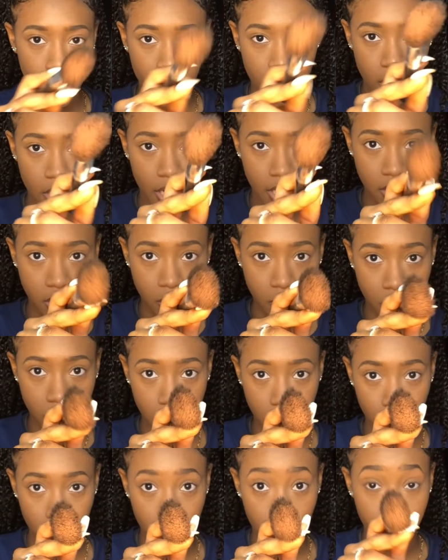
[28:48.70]
That's how it
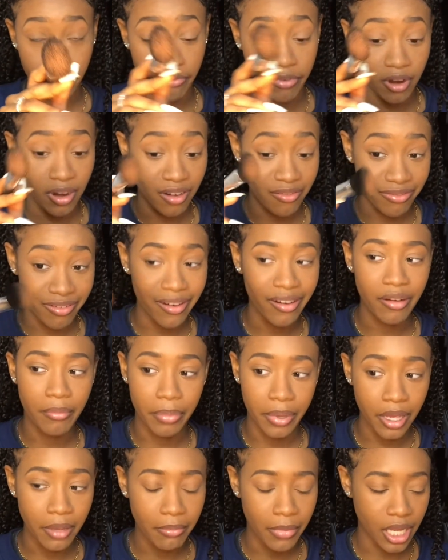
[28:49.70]
looks. Very, very
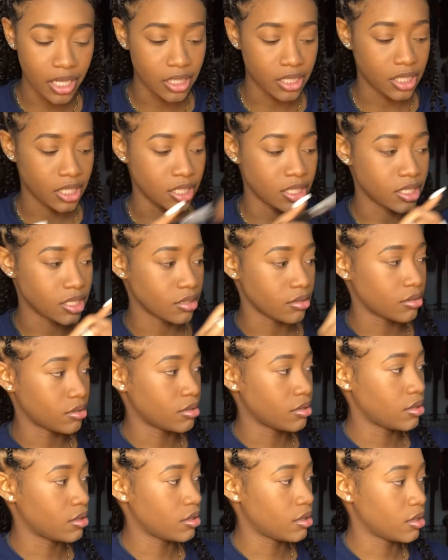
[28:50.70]
pigmented, so
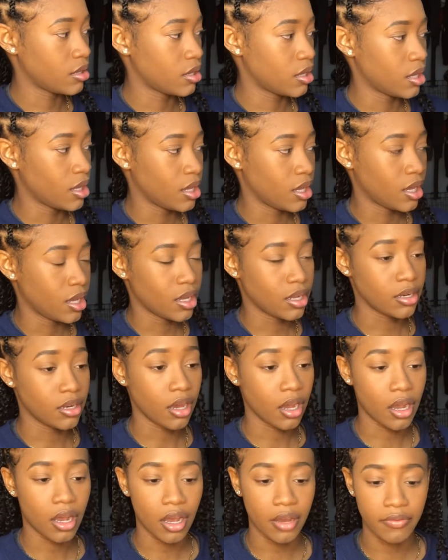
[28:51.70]

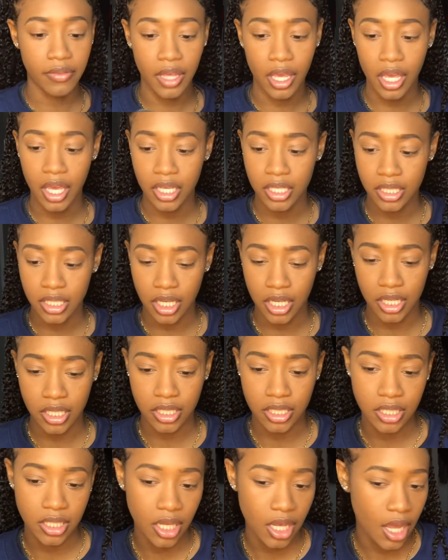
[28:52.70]
knock off the
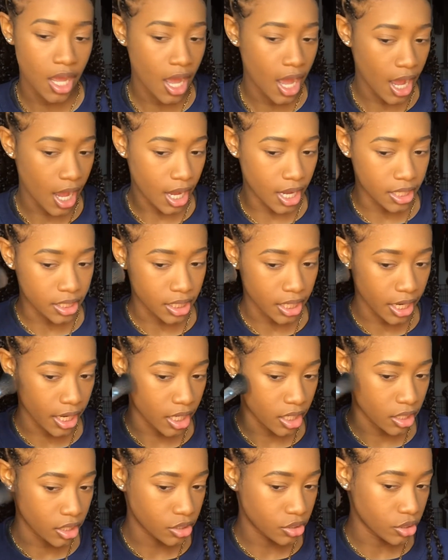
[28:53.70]
excess and
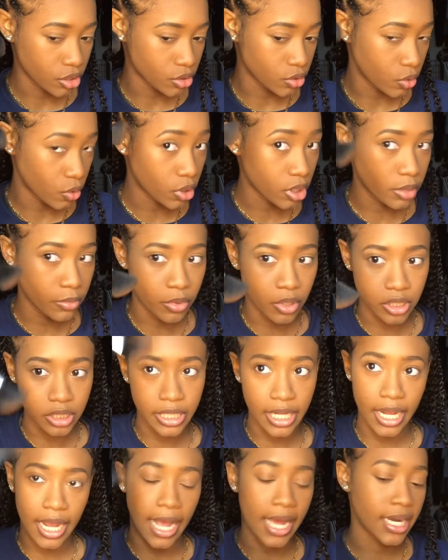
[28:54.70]
kind of just hold the brush
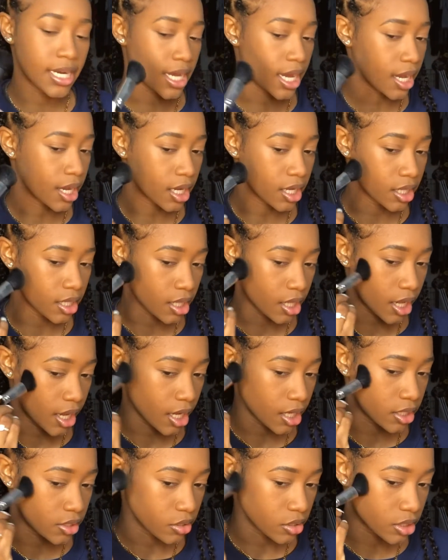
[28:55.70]
like at the angle
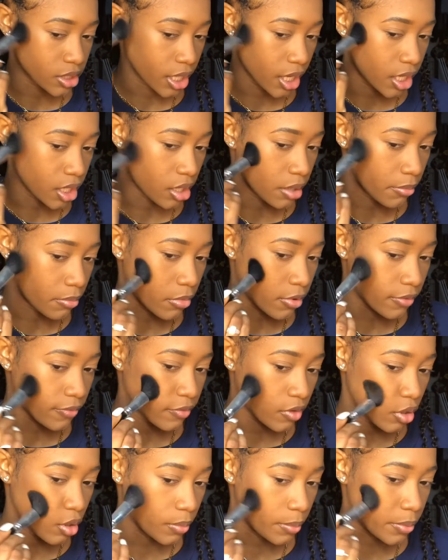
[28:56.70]
and just kind of buff
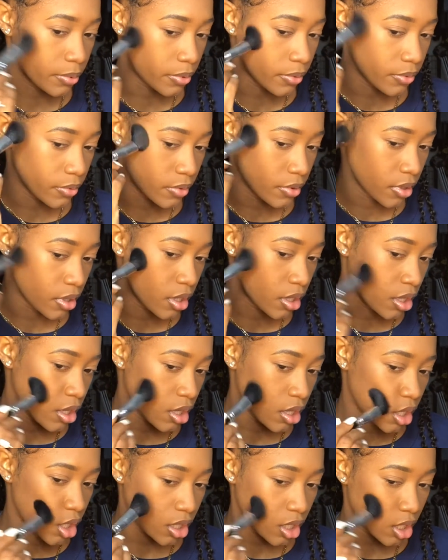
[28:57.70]
up.
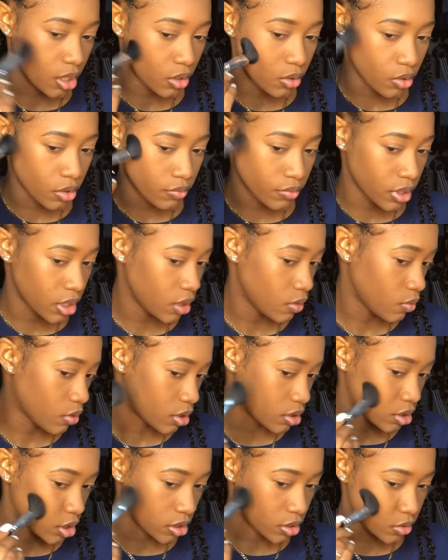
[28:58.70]
You don't really
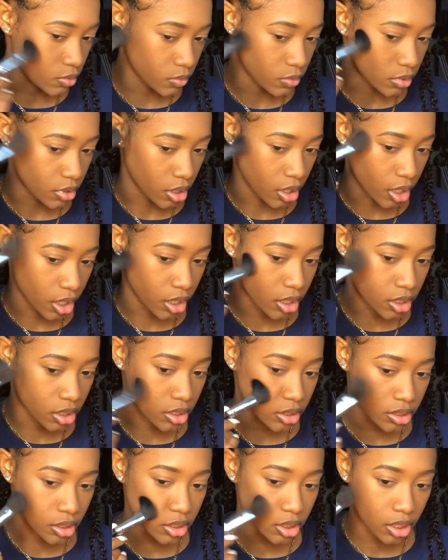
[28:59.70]
want it too dark,
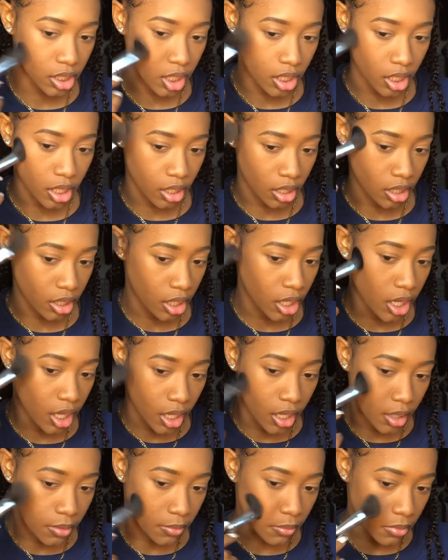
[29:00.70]
just so like a
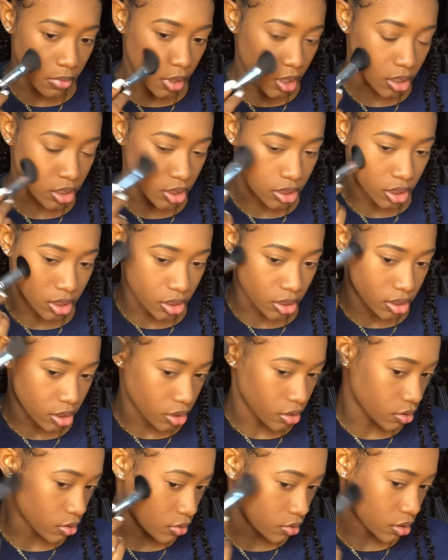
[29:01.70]
bronzer,
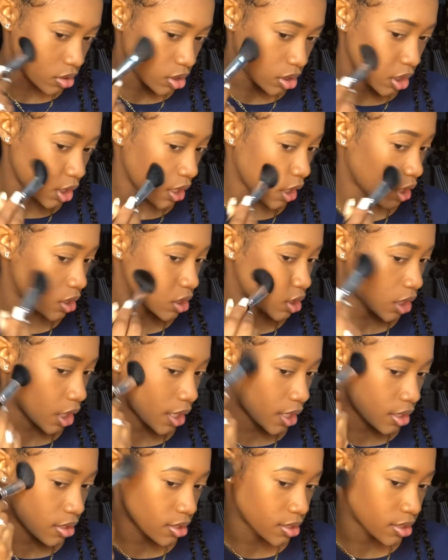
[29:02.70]
so you can kind of